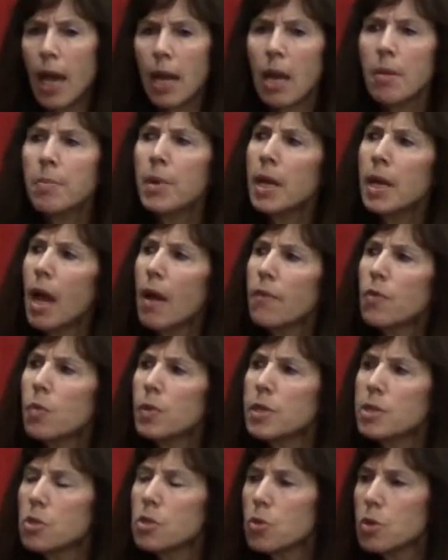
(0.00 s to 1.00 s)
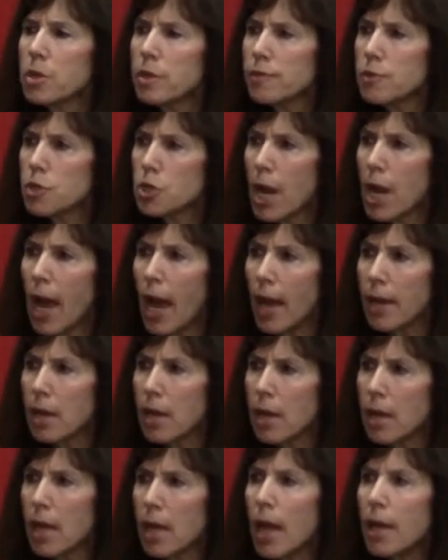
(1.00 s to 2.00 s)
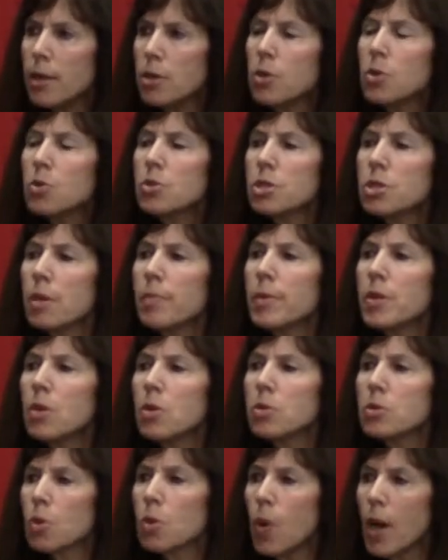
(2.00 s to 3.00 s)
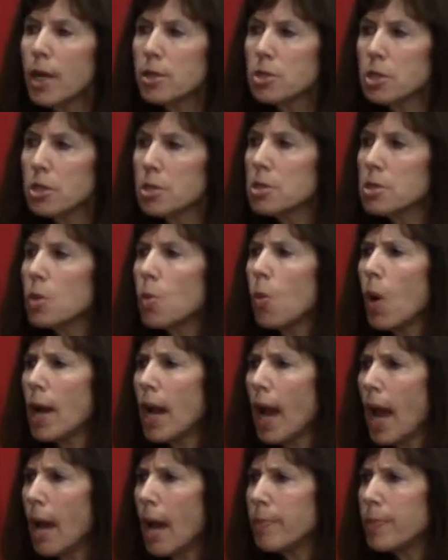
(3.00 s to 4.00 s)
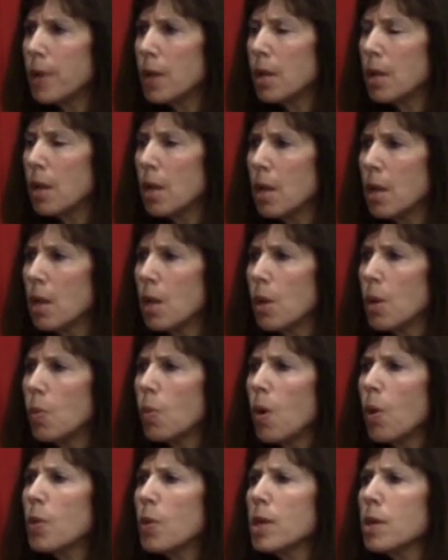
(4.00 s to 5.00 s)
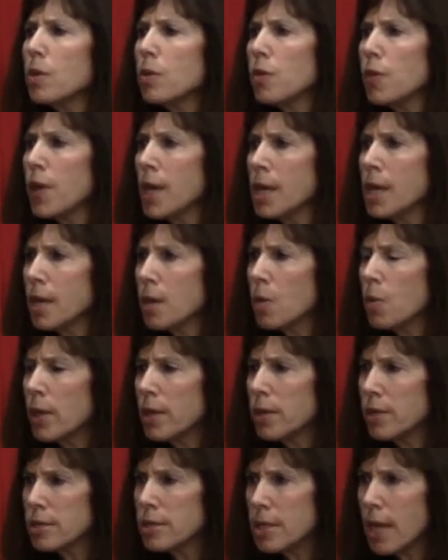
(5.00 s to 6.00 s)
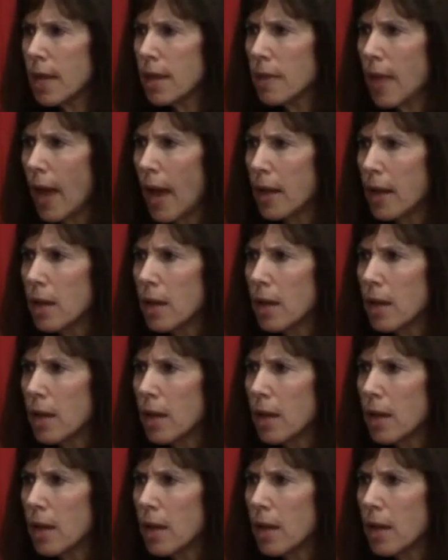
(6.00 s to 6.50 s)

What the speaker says: And I might have a restorative chat and use some of those questions, the what happened? What were you thinking when you said that?